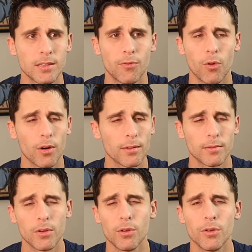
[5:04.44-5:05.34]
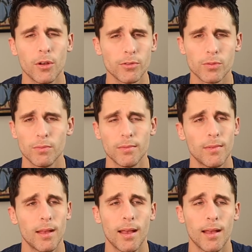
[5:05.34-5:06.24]
for who knows
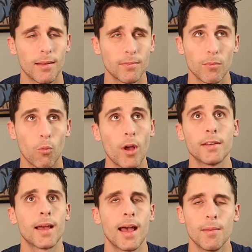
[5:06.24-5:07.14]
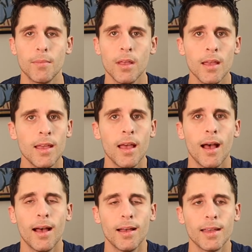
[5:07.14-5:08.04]
what time
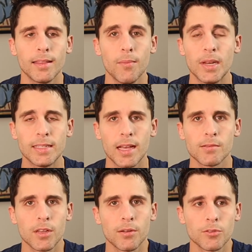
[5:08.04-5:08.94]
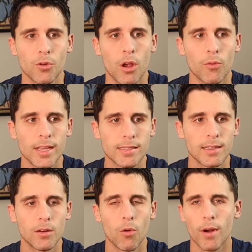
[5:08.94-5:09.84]
in the many times I was
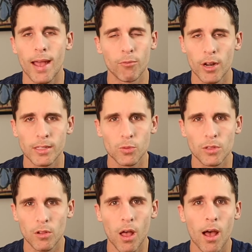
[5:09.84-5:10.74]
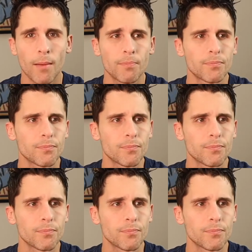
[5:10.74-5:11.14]
arrested or had run-ins with the law.